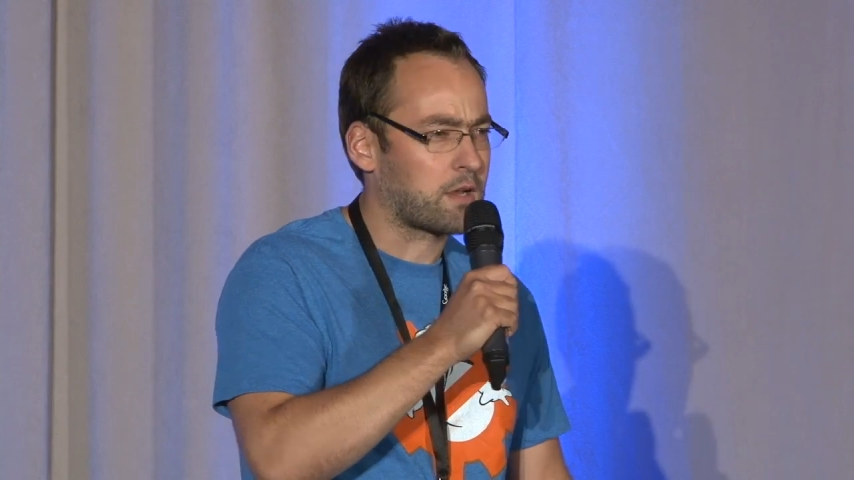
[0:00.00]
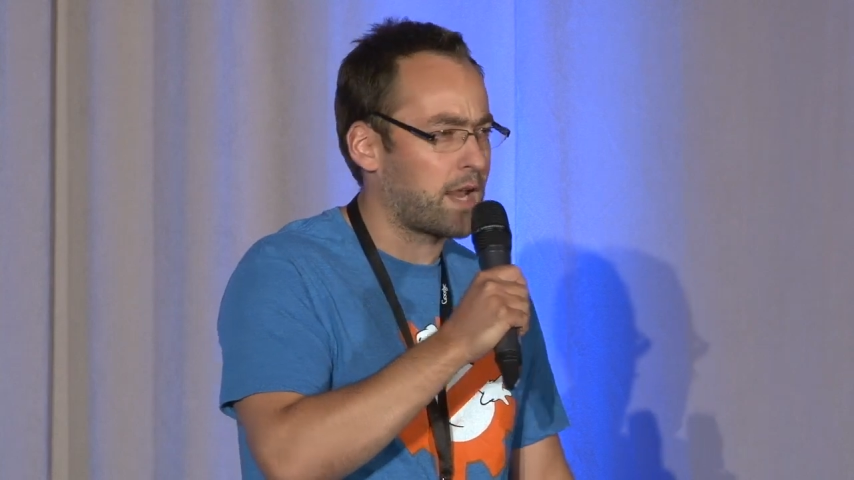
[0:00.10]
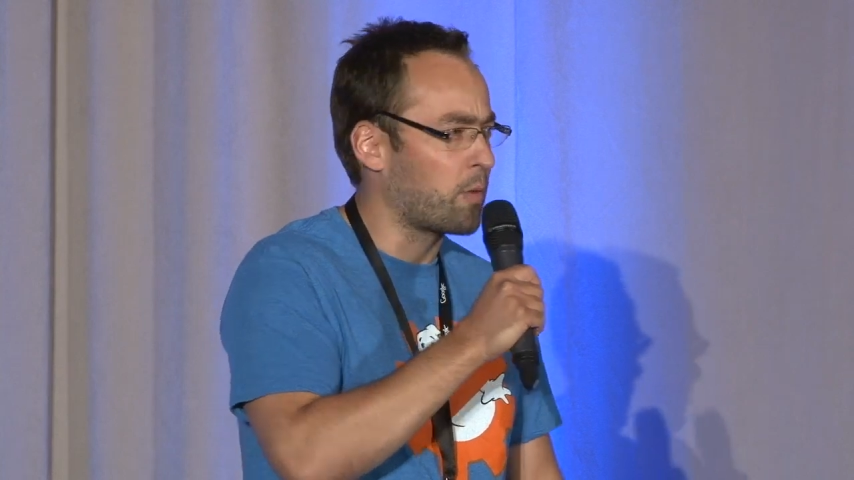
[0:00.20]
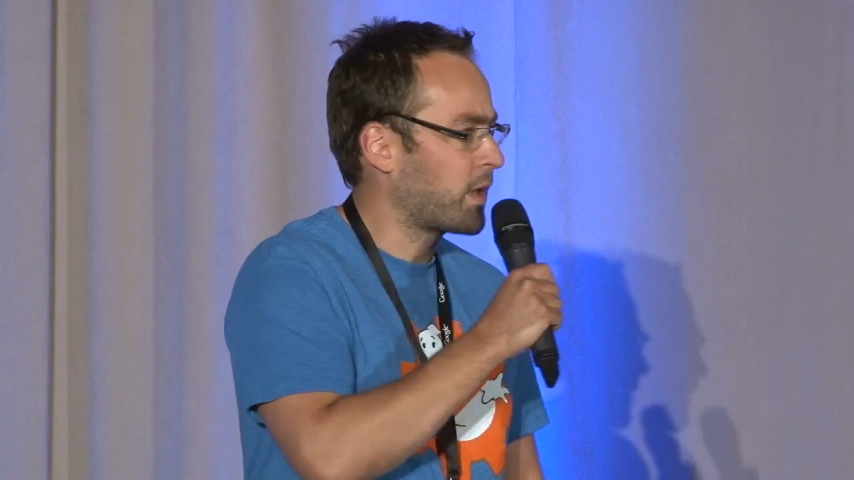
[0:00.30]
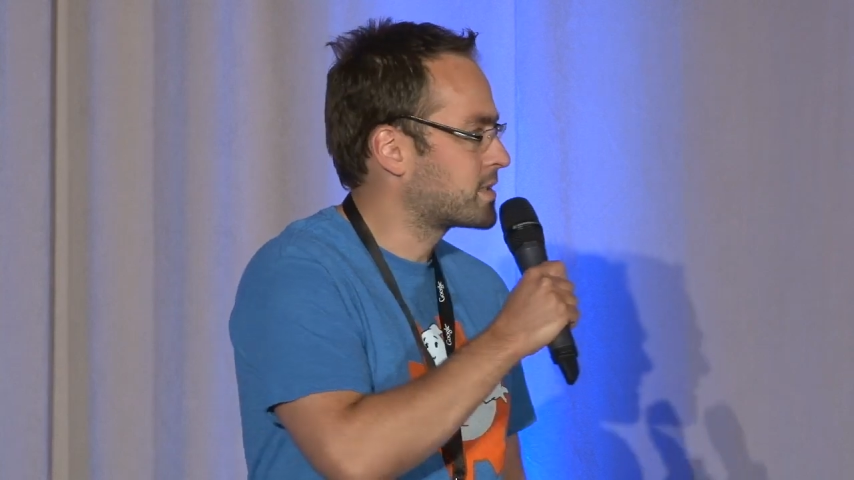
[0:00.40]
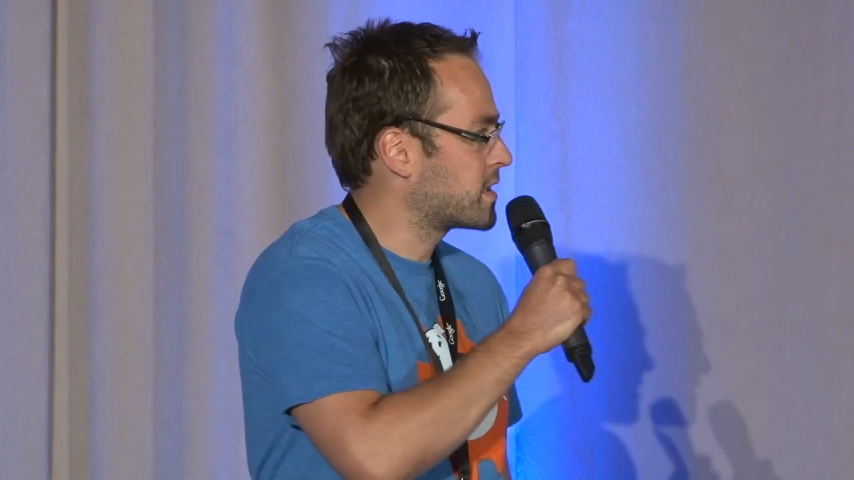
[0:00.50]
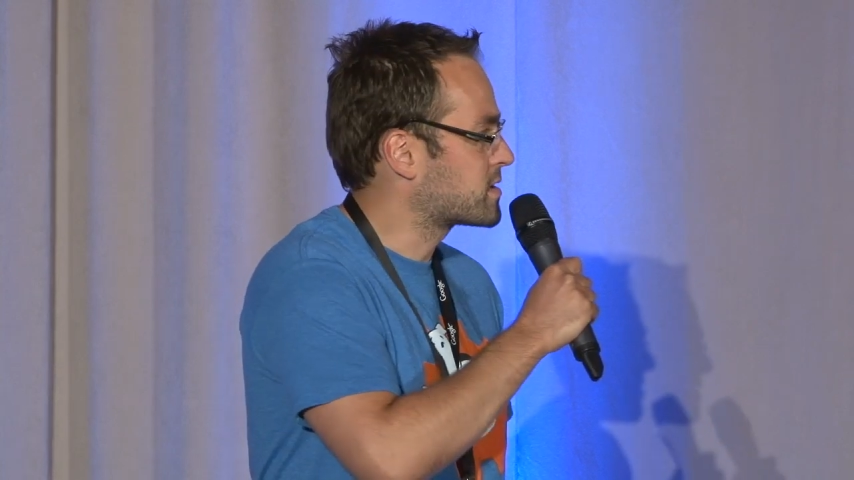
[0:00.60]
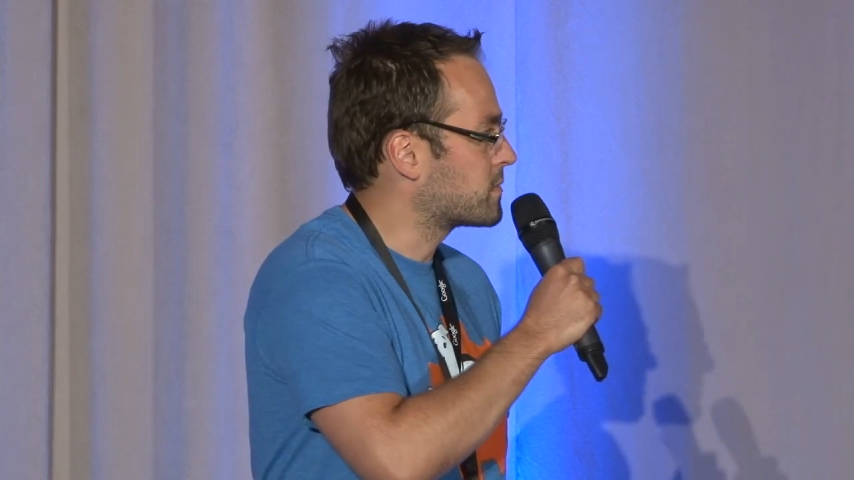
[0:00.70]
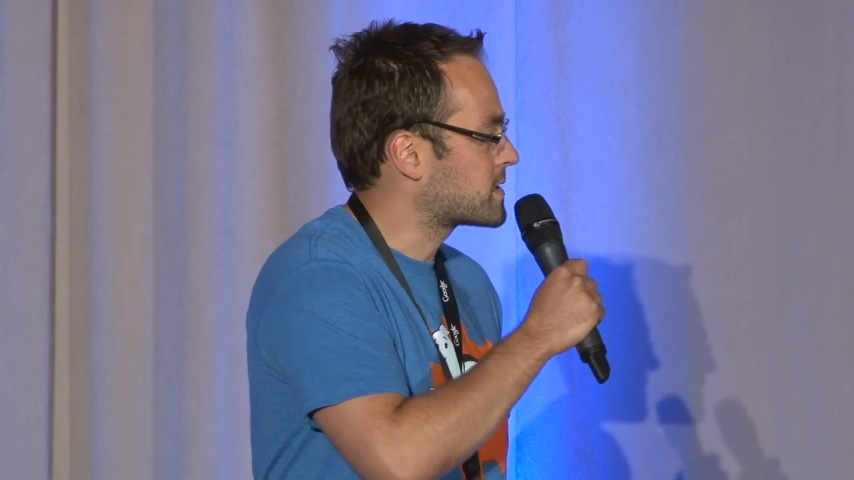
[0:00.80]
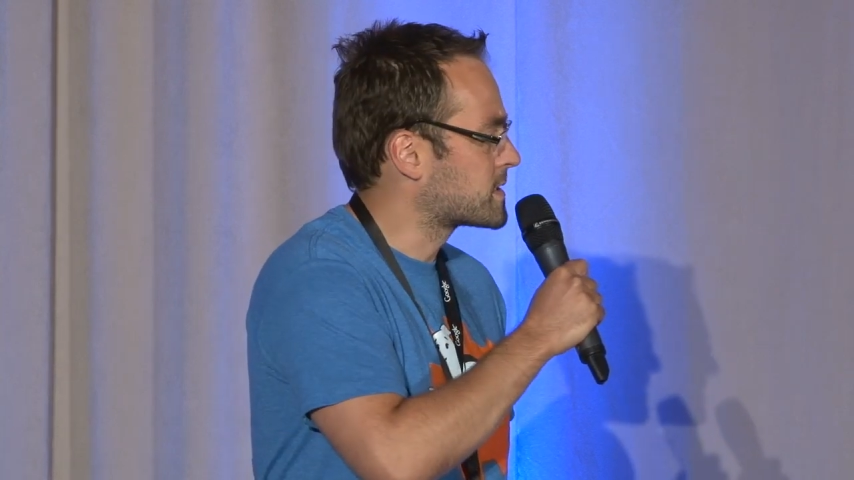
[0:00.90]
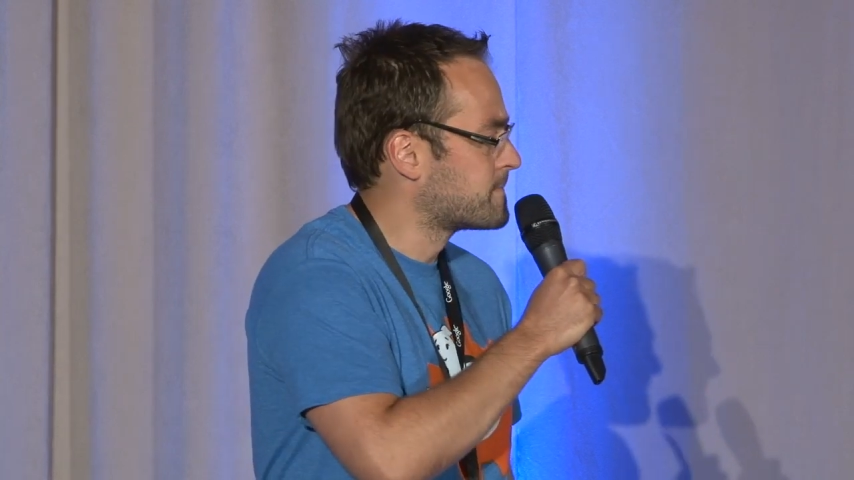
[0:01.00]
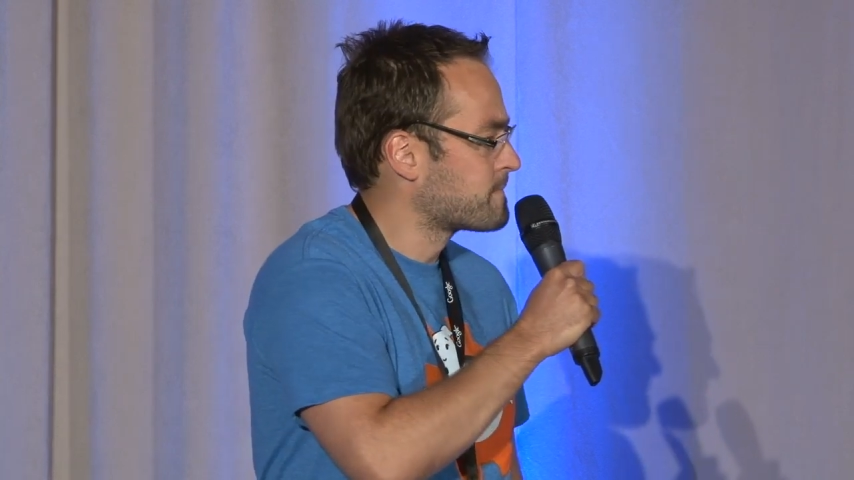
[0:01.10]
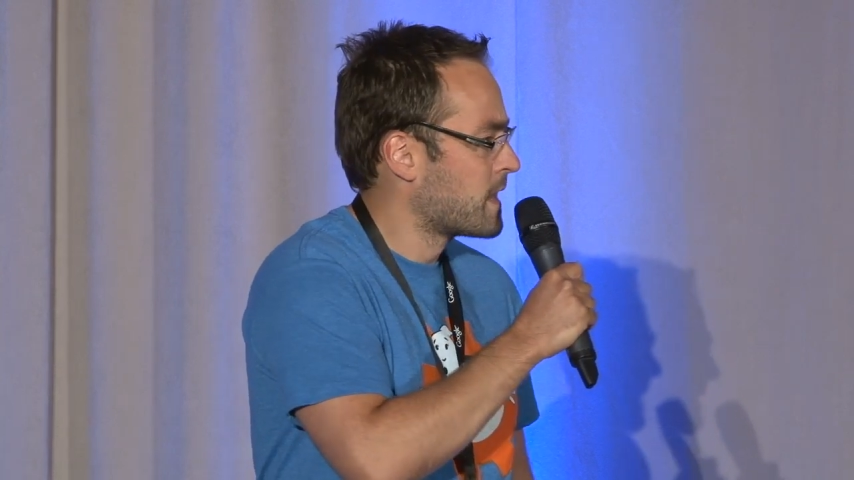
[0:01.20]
cloud-based systems.